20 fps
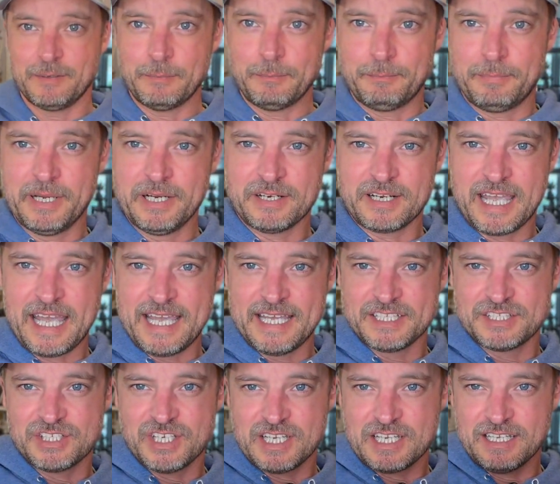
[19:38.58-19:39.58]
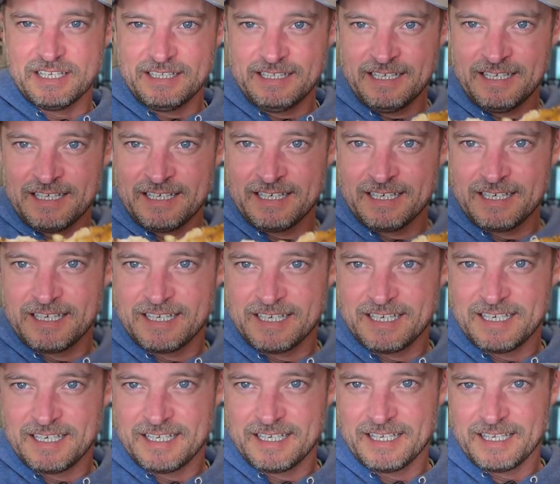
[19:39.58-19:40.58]
Beer can chicken.
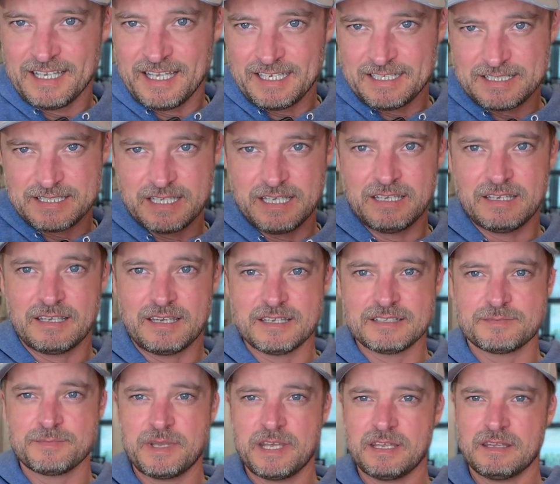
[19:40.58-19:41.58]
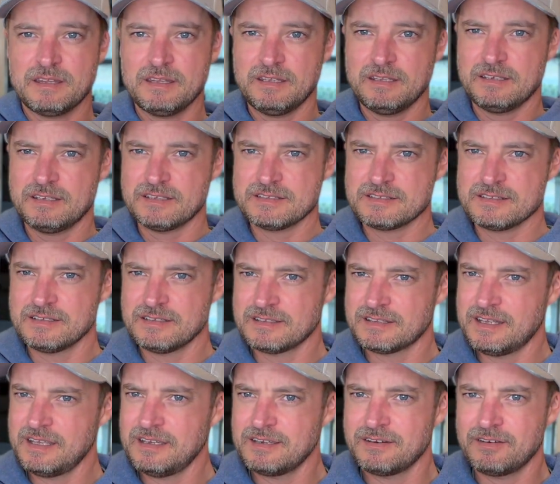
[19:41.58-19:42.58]
Like I said, cosmetically, it doesn't look
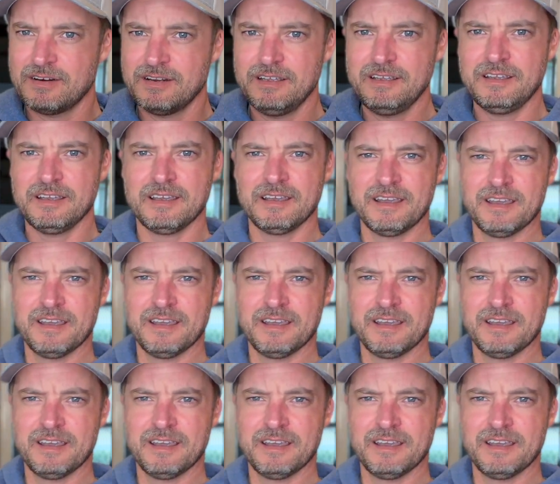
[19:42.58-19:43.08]
that great.